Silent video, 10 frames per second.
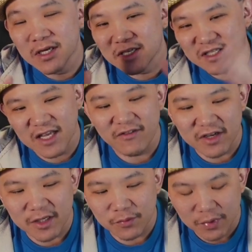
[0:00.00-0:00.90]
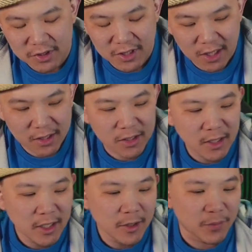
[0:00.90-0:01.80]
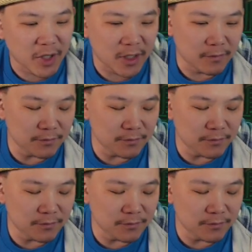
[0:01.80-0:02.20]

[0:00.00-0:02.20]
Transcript: 70%. But